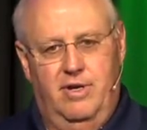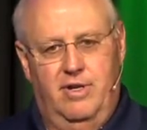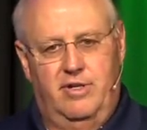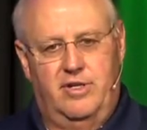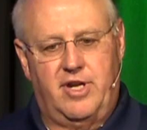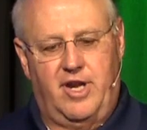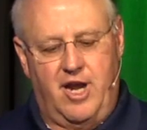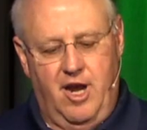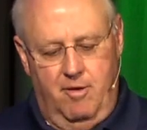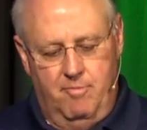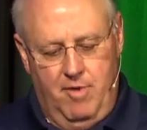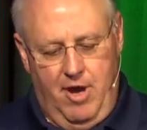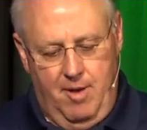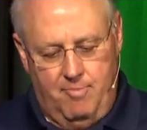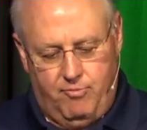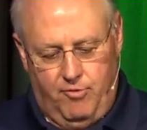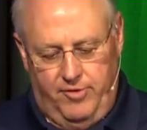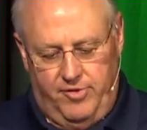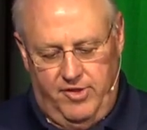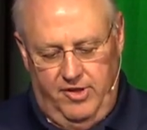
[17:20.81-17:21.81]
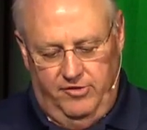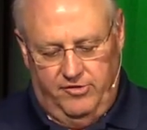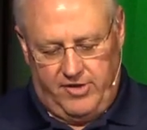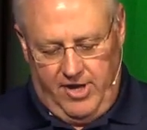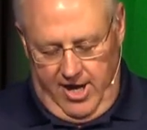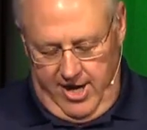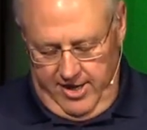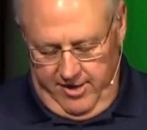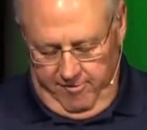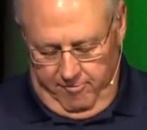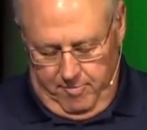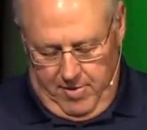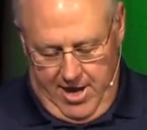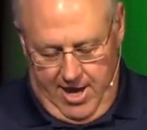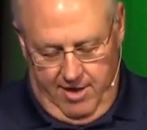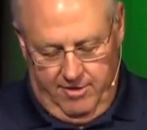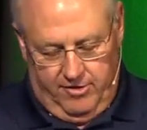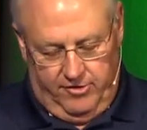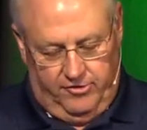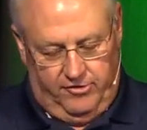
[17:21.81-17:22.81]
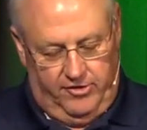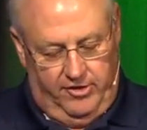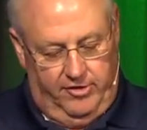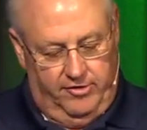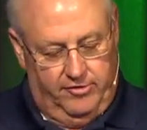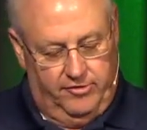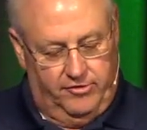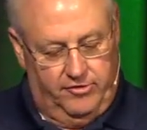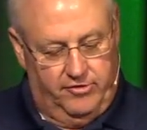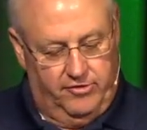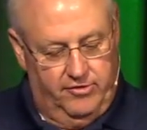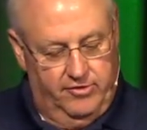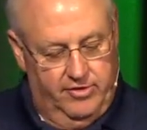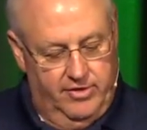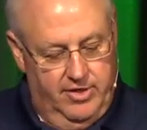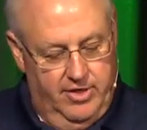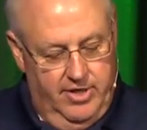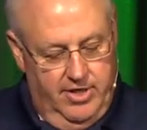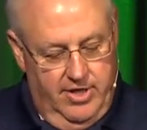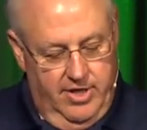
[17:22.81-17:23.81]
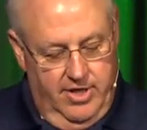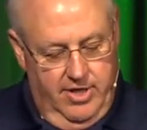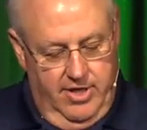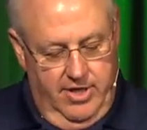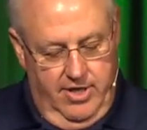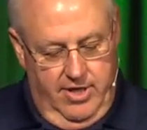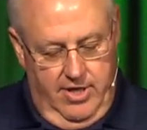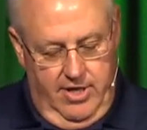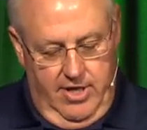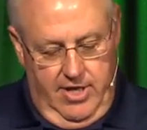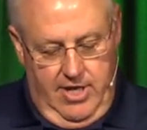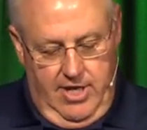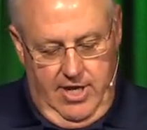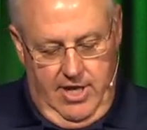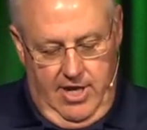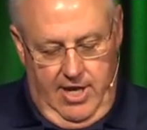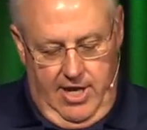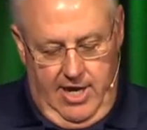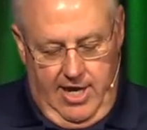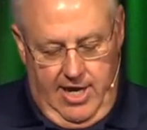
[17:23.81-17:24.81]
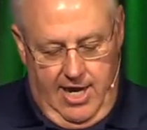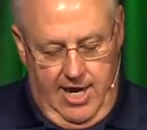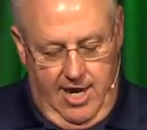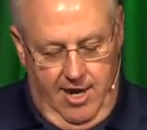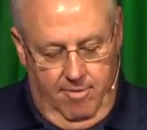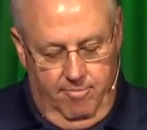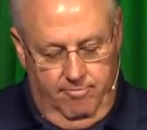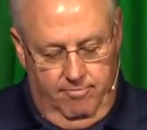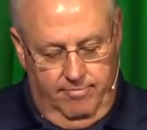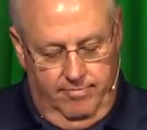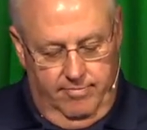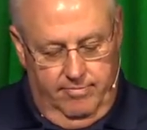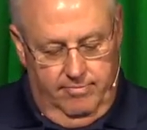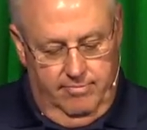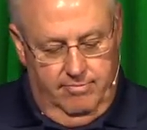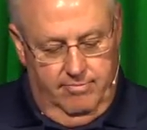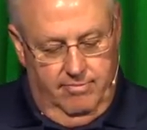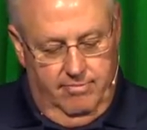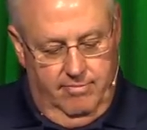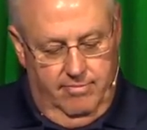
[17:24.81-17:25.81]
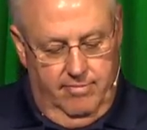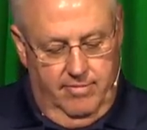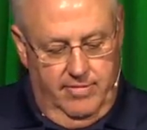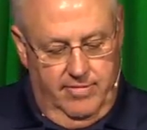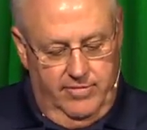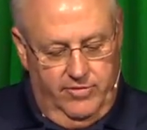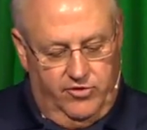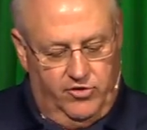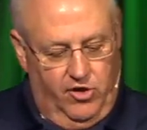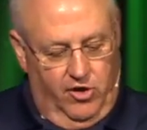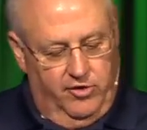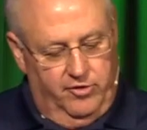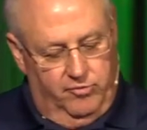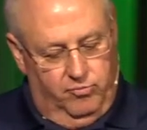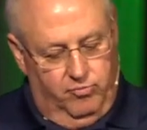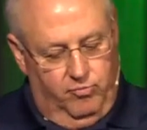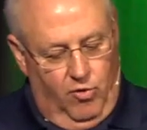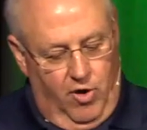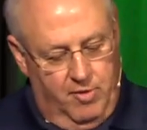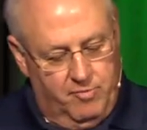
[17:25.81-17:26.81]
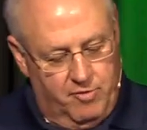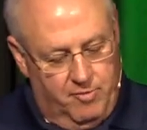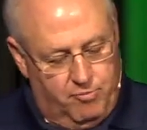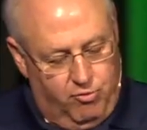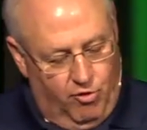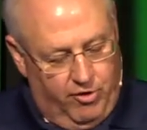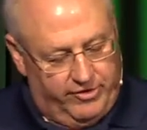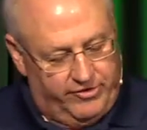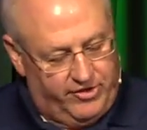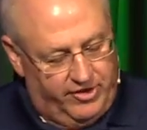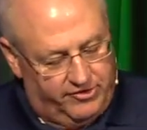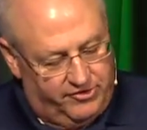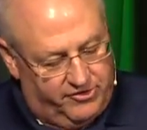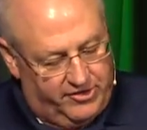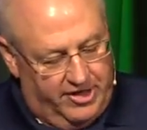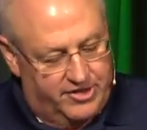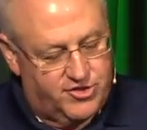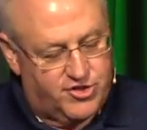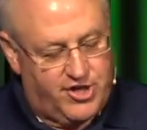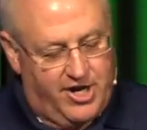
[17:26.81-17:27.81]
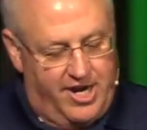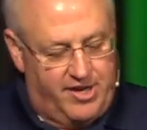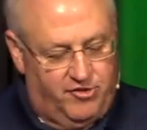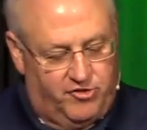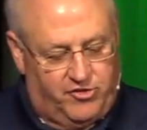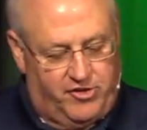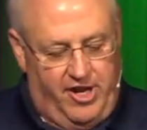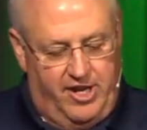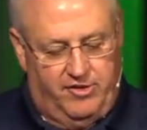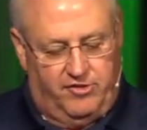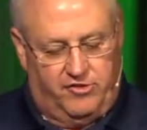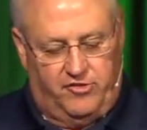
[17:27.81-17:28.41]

to come up with these kind of policies. Um, so one report says, Sunshine State